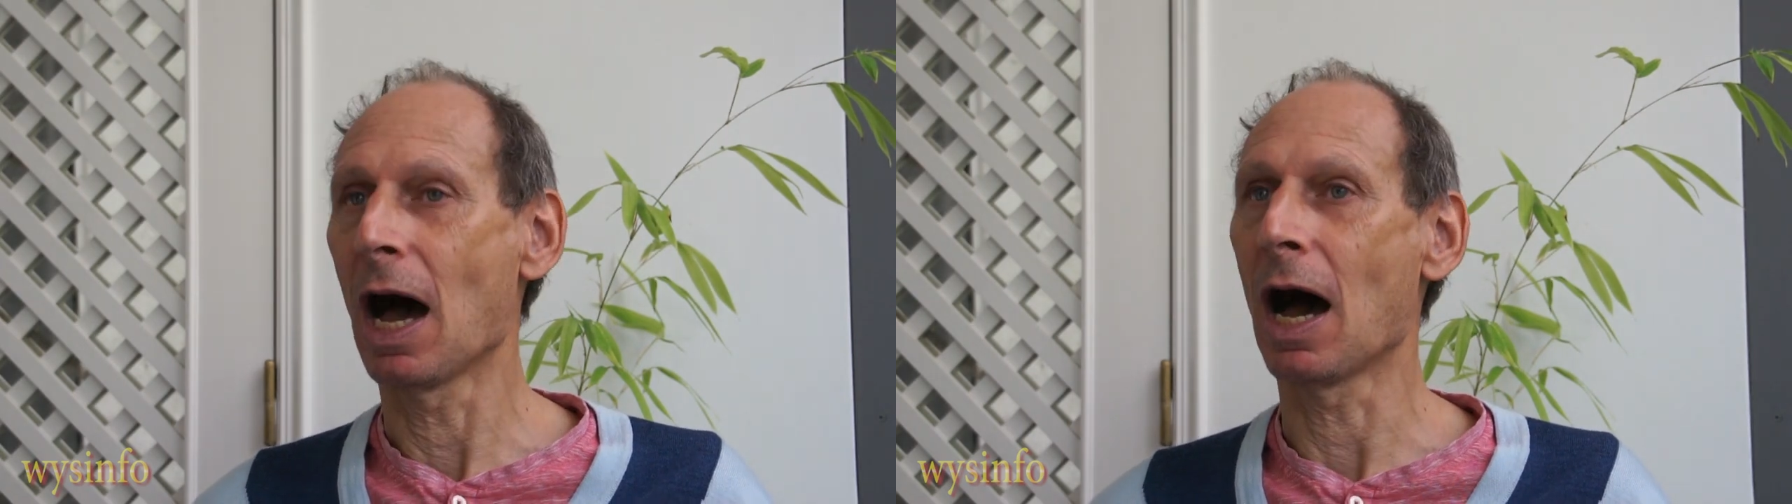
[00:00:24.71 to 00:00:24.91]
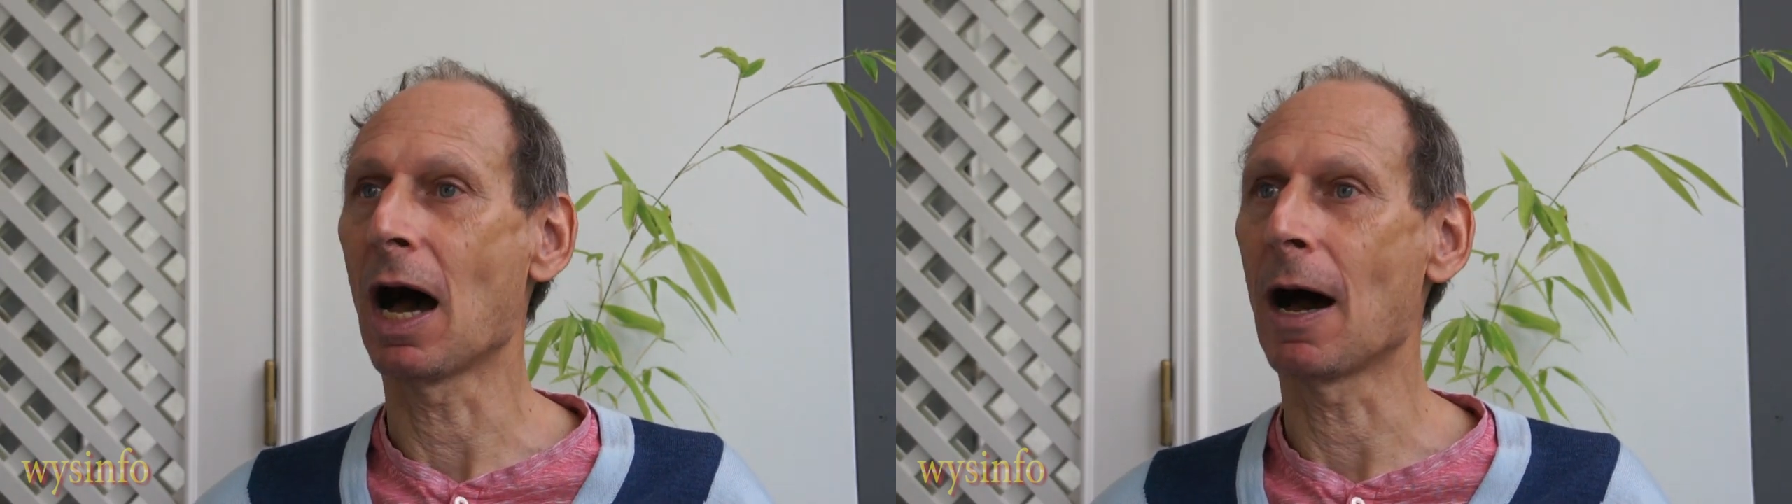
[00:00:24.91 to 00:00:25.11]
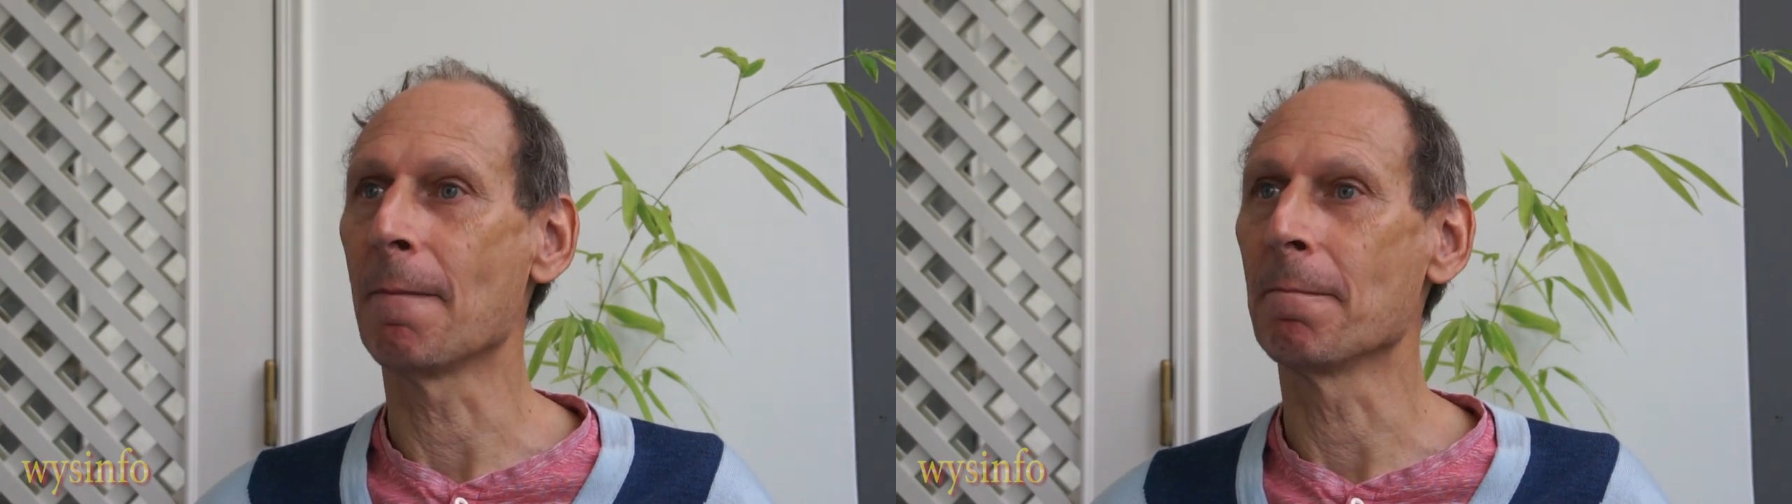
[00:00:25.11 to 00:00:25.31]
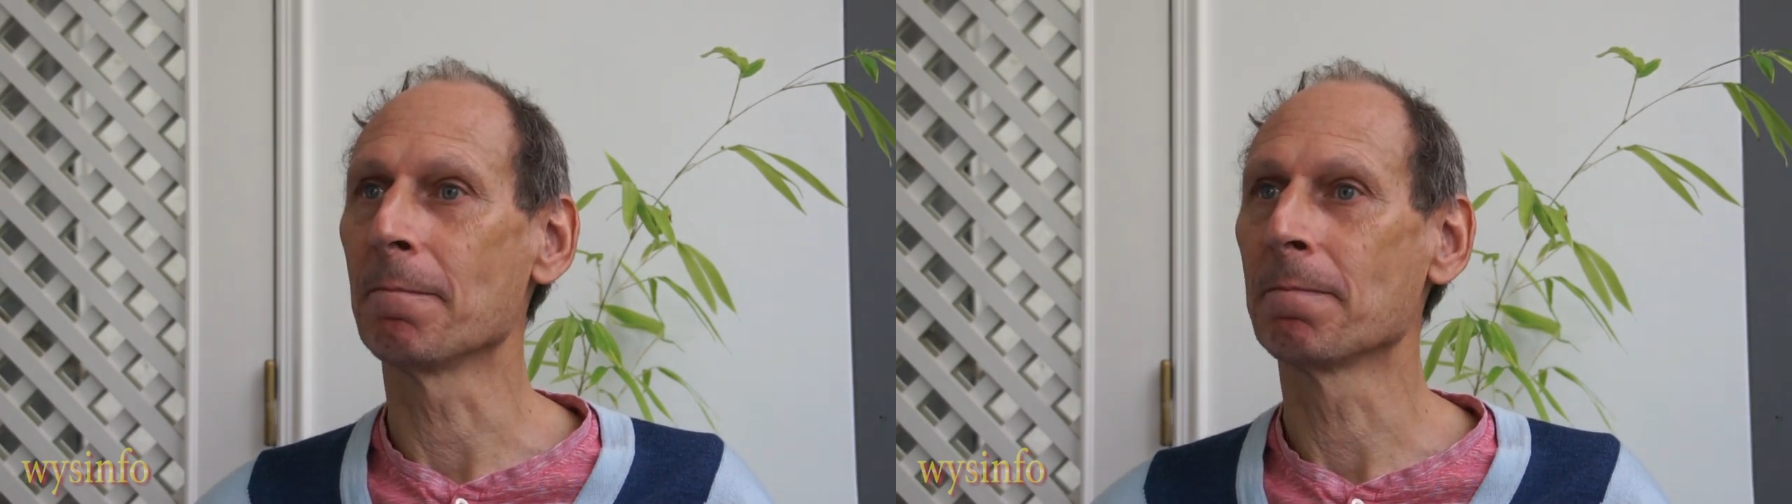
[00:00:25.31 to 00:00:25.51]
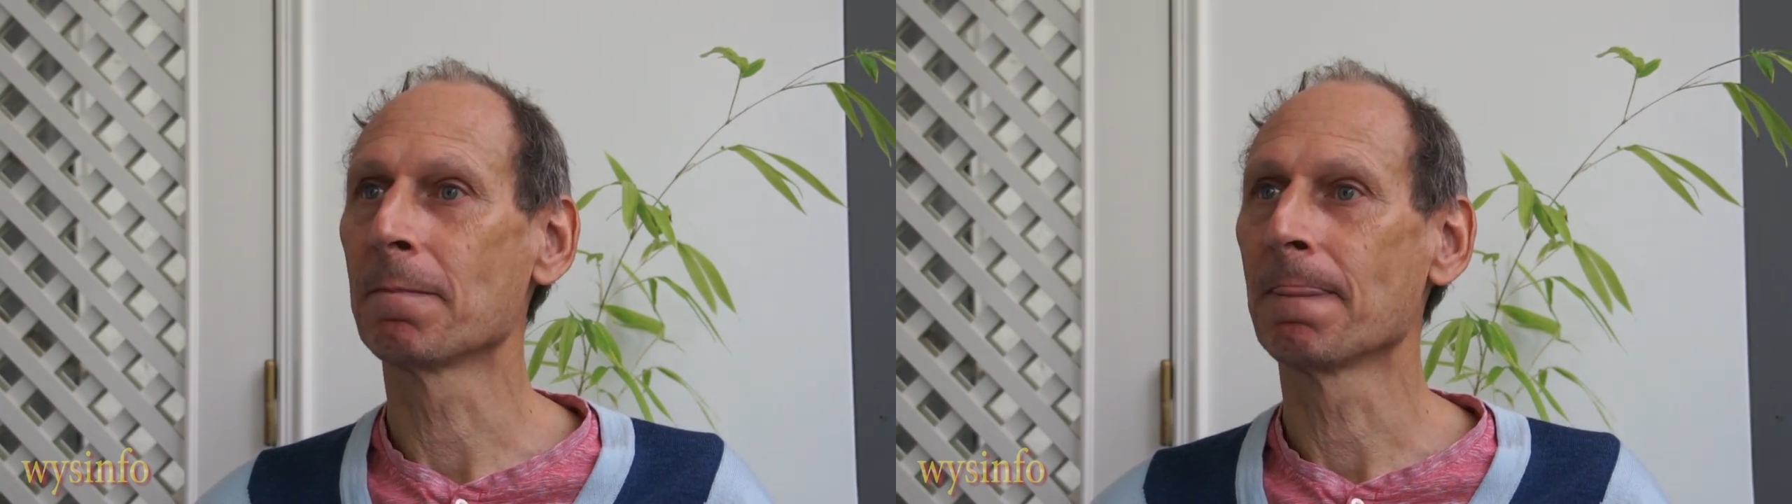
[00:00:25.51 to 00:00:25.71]

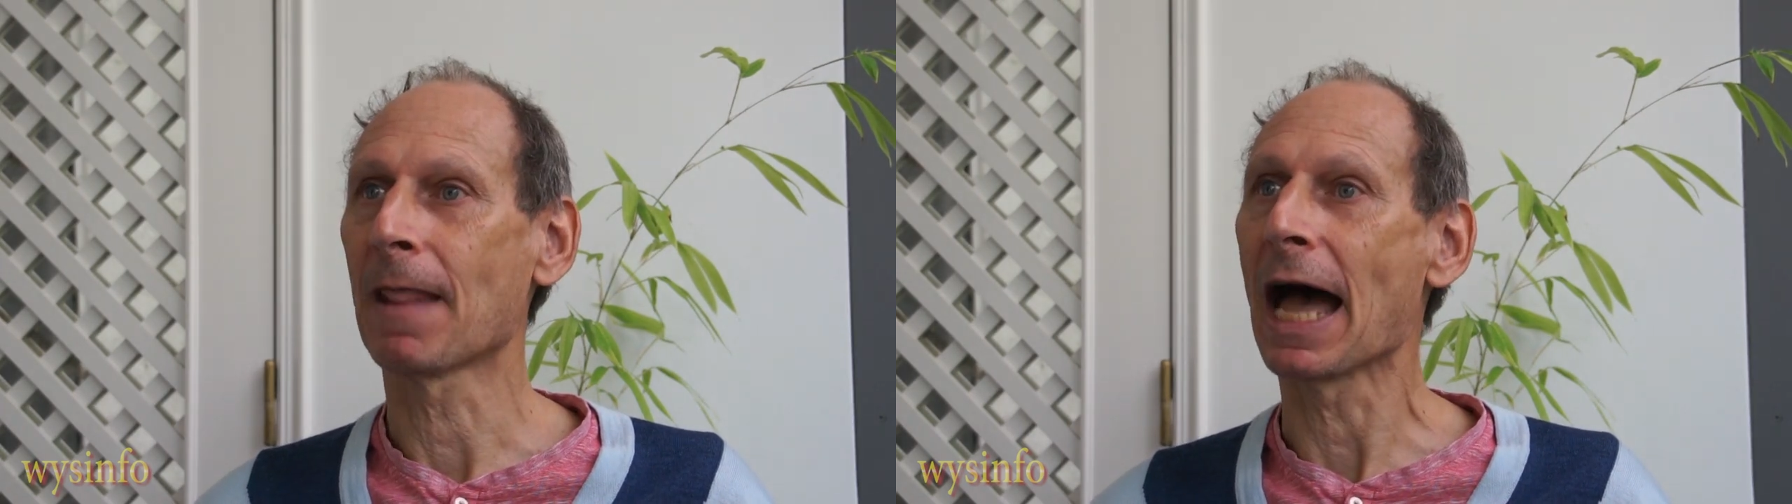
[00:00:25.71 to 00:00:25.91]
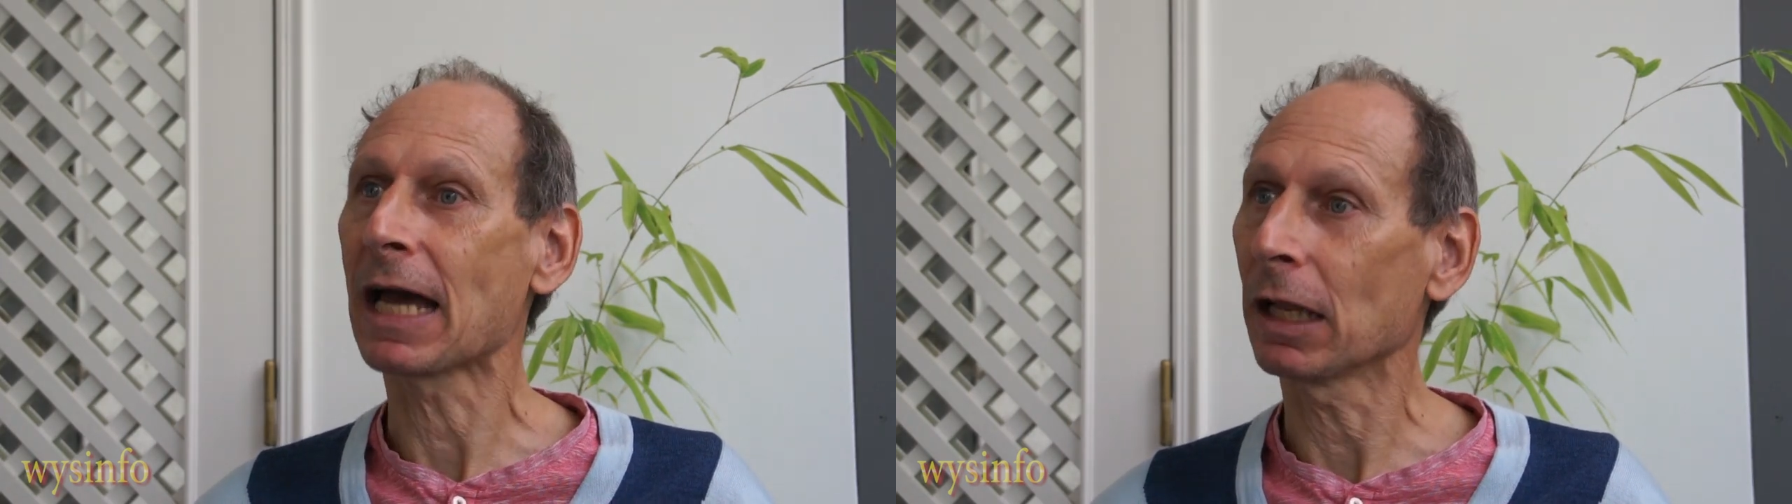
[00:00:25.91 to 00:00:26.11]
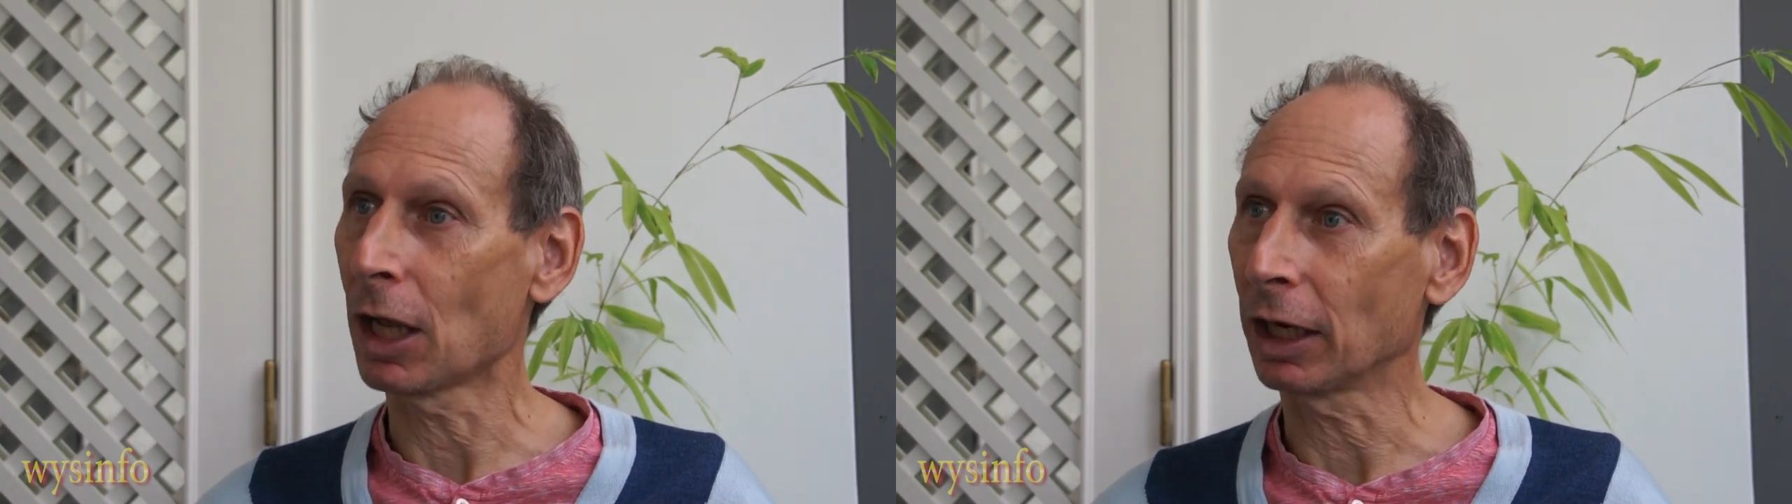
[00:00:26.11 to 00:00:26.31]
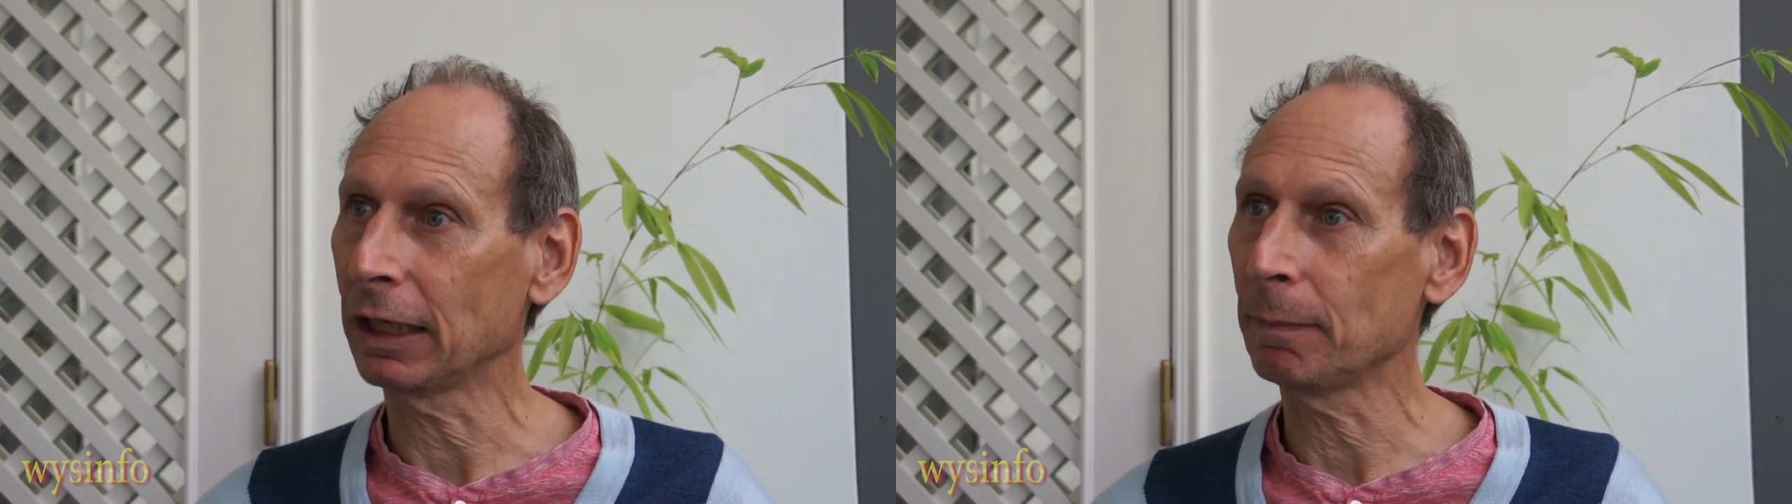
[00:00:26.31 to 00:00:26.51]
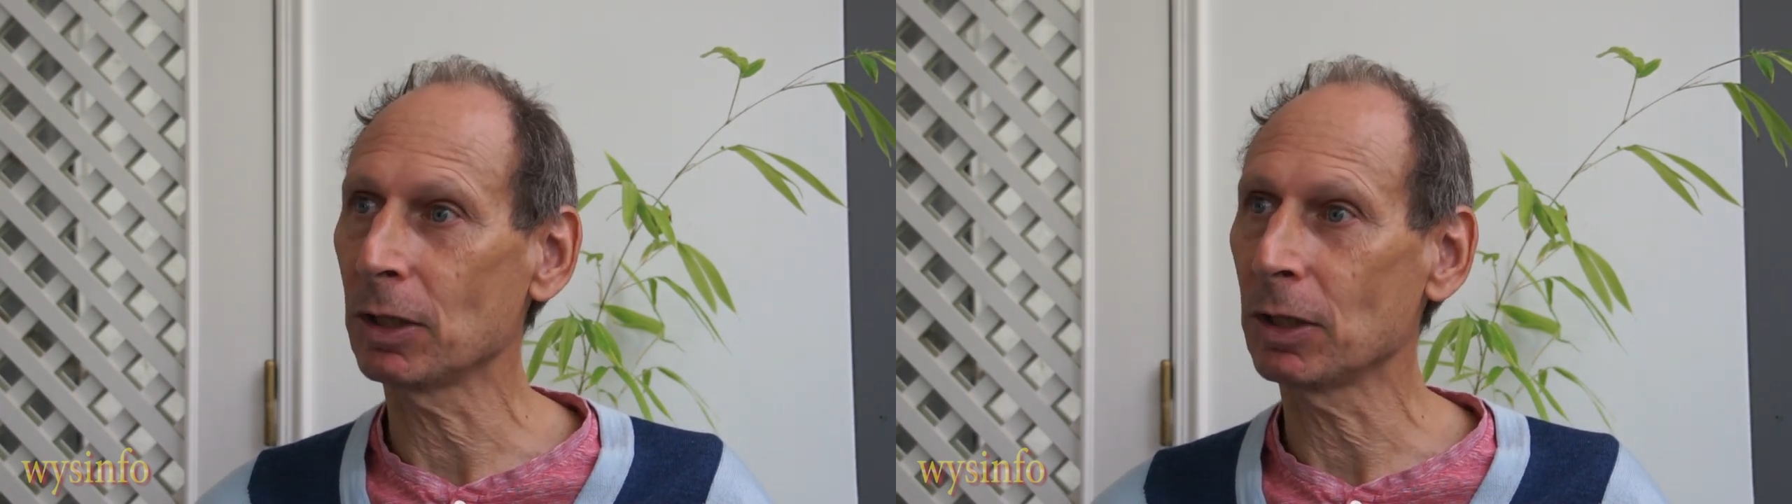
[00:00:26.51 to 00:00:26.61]
I got lucky